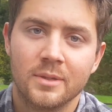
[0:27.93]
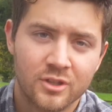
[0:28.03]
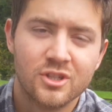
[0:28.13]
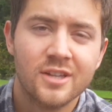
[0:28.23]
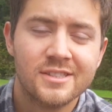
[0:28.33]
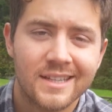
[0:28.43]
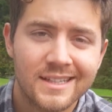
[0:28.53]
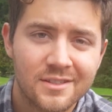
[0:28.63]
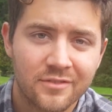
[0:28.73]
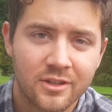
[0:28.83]
There's tons of
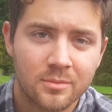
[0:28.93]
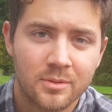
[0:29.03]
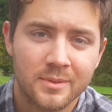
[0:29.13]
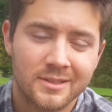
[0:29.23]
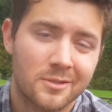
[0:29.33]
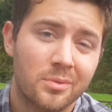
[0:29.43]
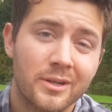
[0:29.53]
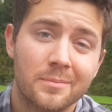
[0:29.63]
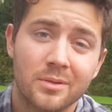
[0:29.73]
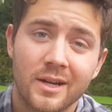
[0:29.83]
kits available, but they're
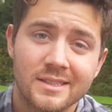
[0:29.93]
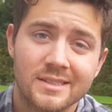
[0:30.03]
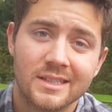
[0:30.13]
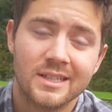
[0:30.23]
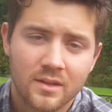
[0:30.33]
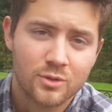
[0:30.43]
pretty pricey.